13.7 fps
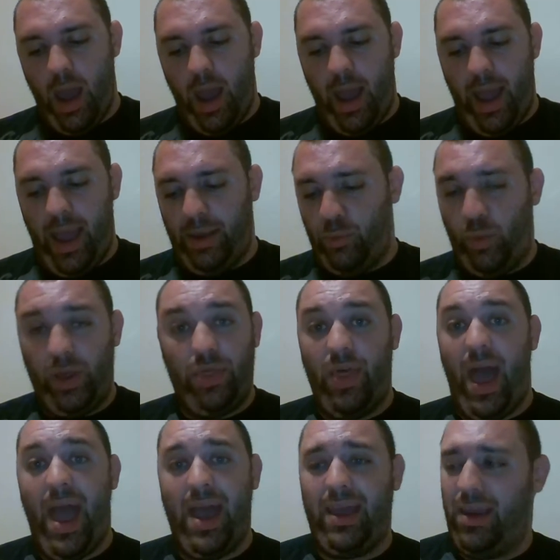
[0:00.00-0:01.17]
And with
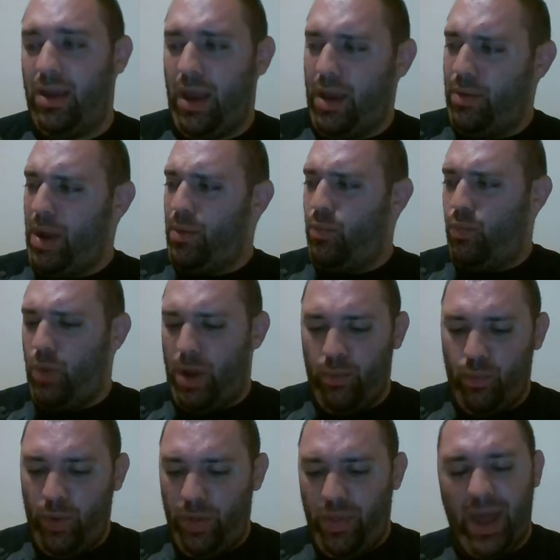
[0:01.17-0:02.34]
that, and
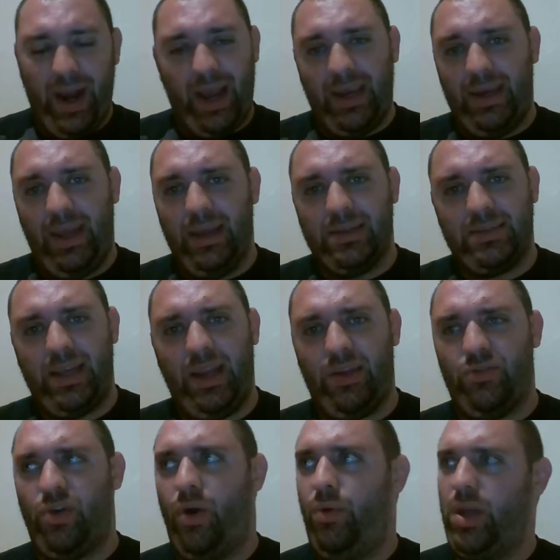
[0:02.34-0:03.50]
with that idea, San
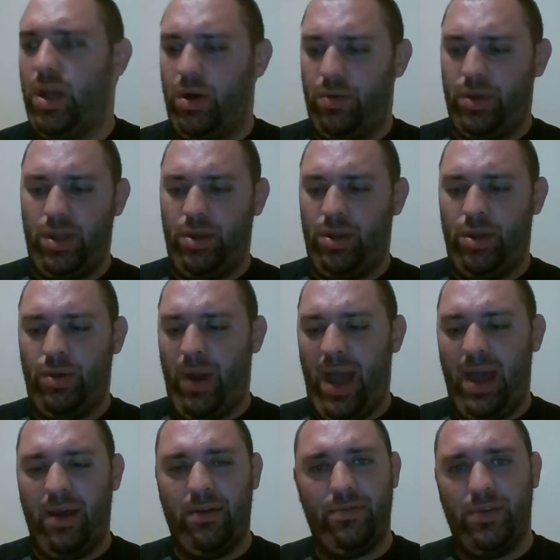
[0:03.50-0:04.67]
Antonio, you
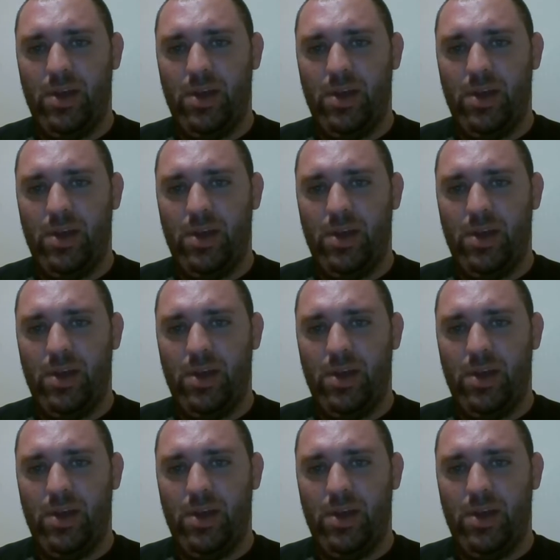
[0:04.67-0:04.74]
have